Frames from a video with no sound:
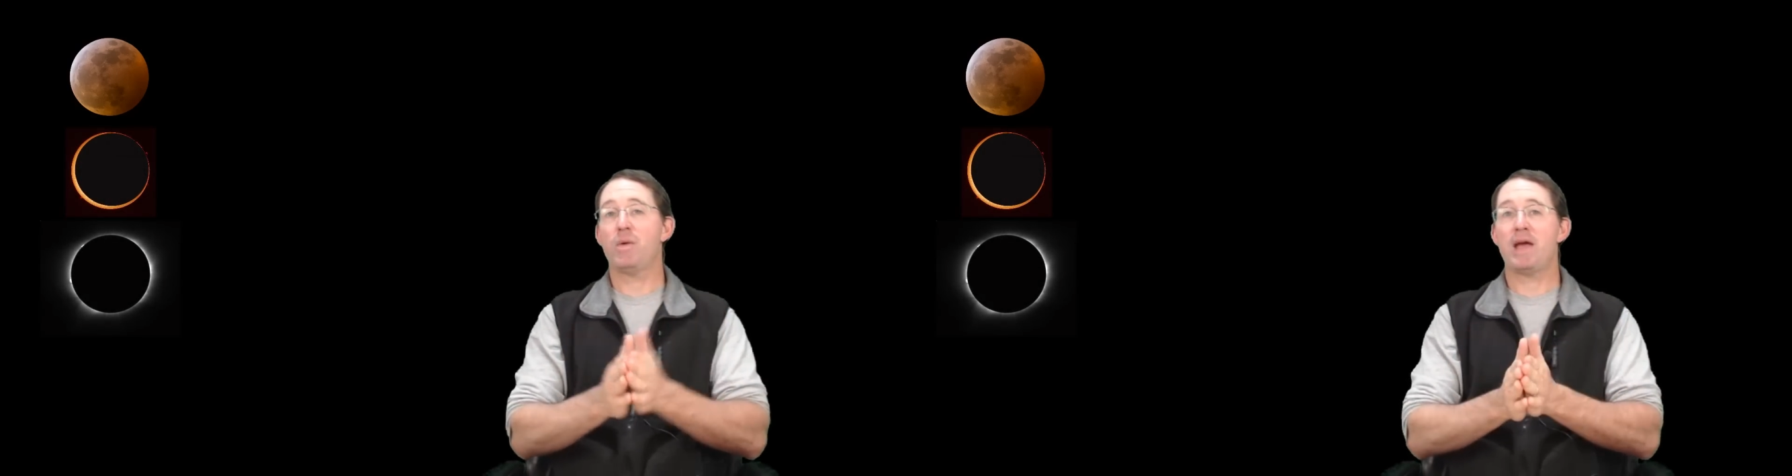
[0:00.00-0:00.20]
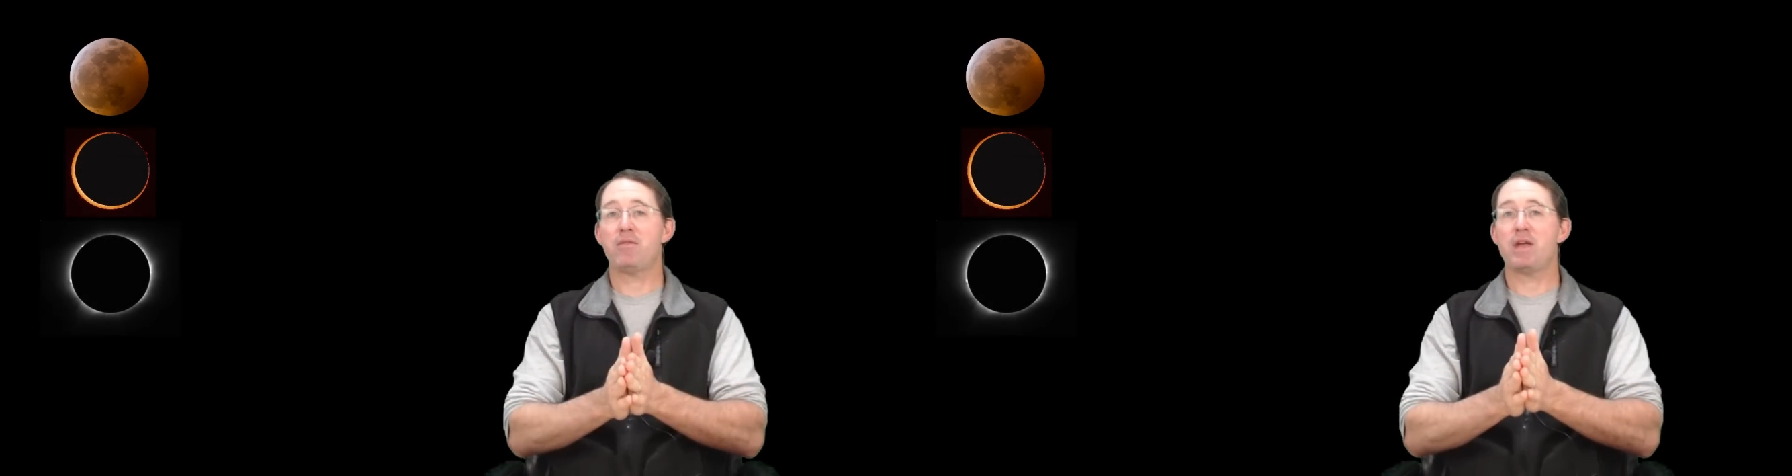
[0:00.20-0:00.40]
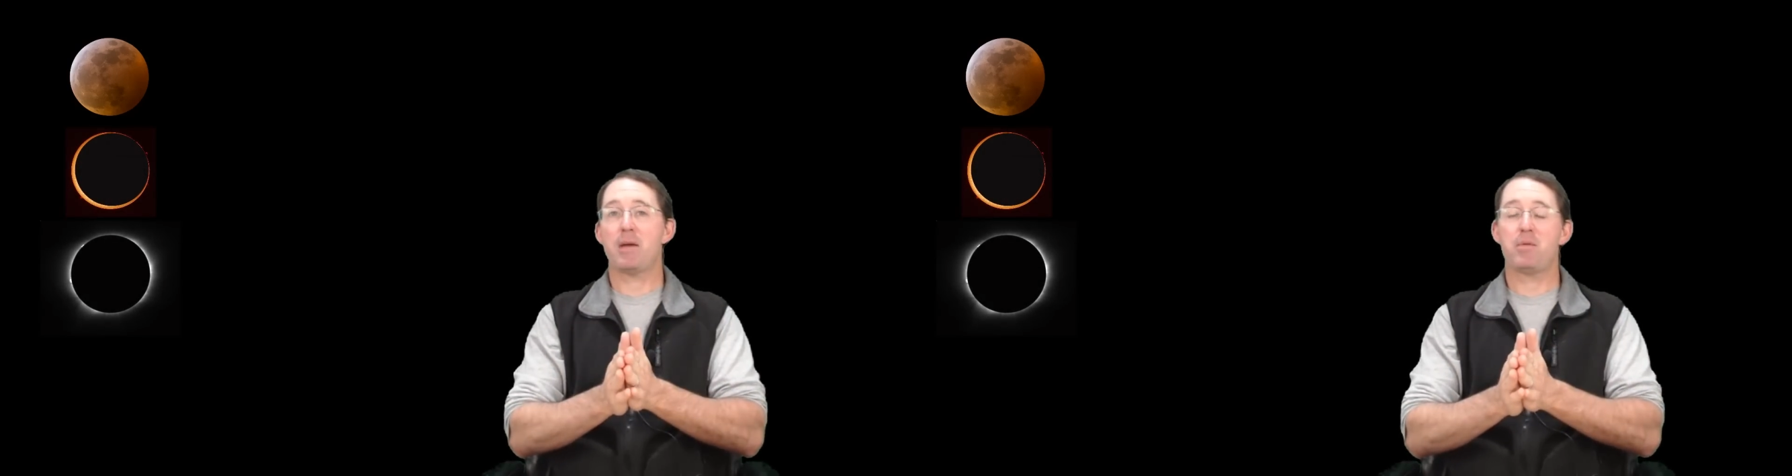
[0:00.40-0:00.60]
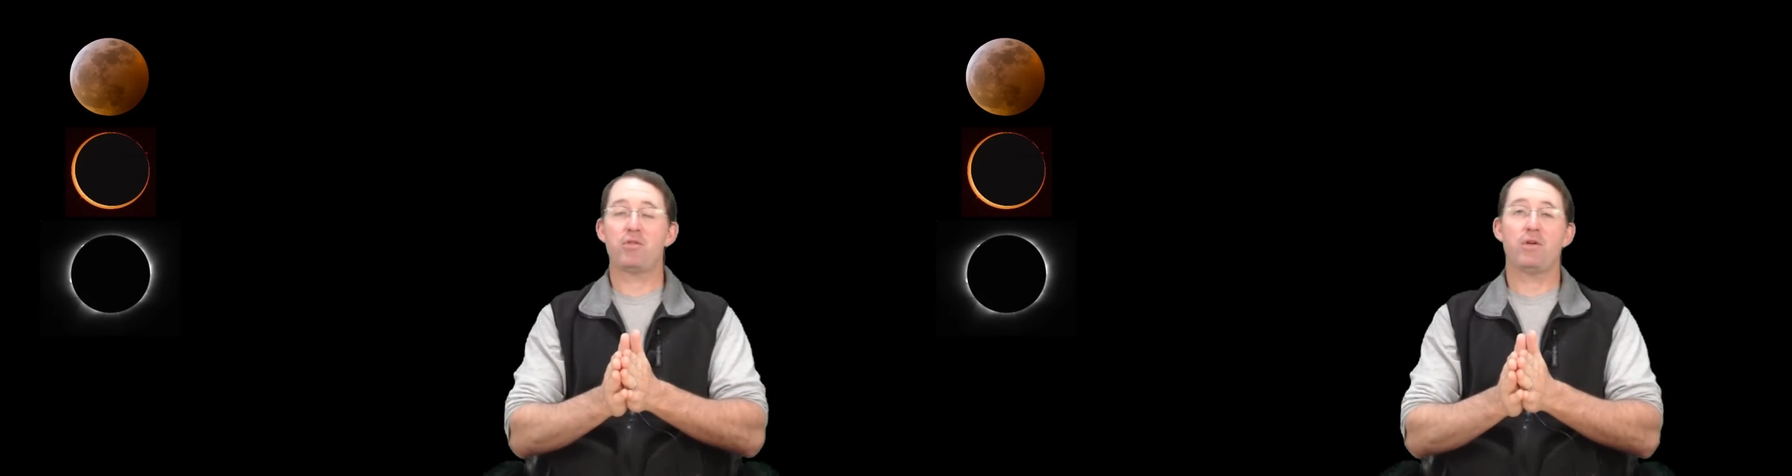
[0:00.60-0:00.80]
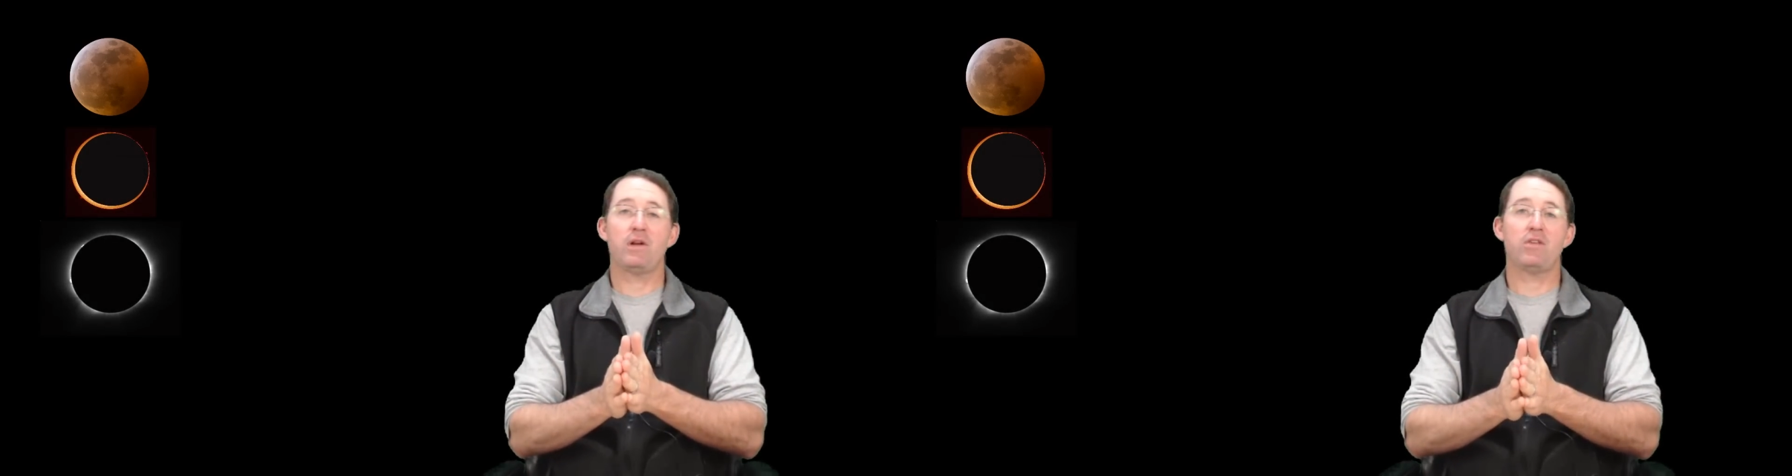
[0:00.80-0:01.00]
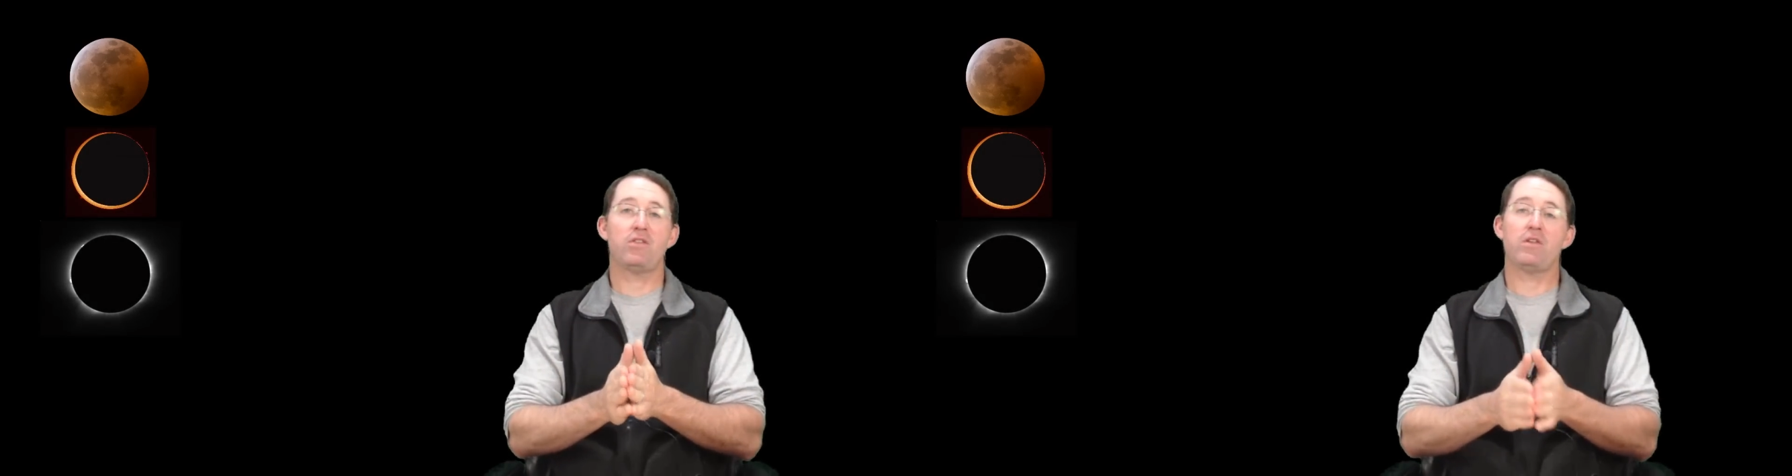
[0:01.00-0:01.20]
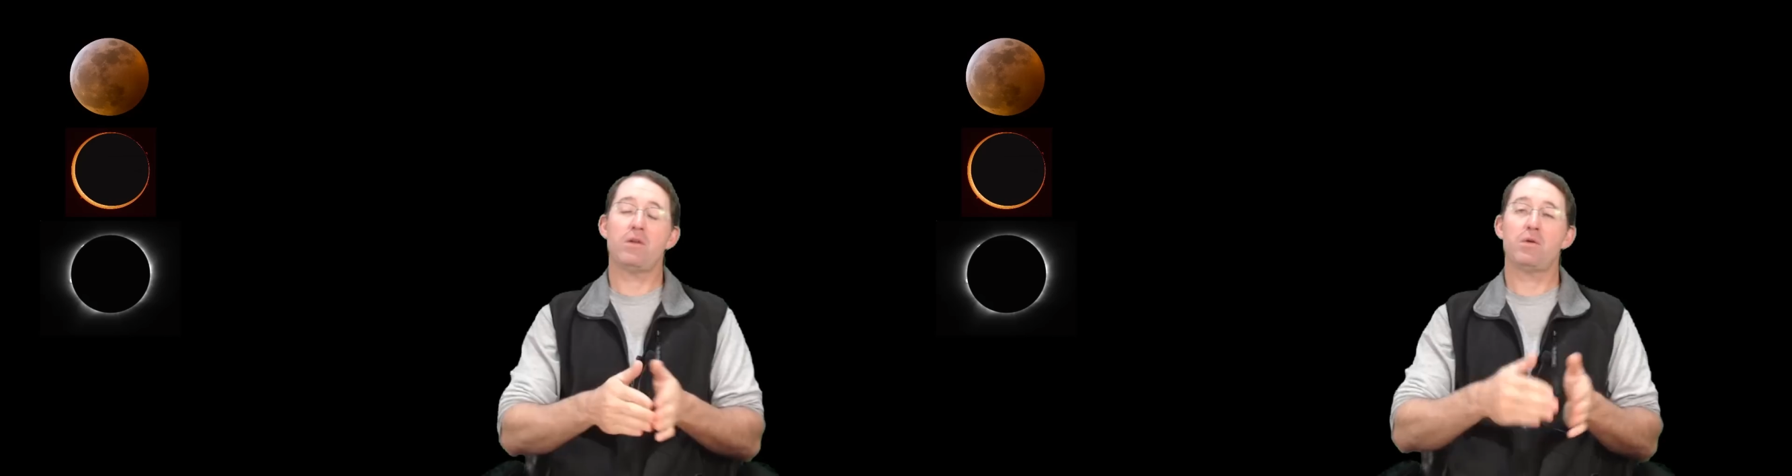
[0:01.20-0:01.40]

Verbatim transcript: we have the opportunity to see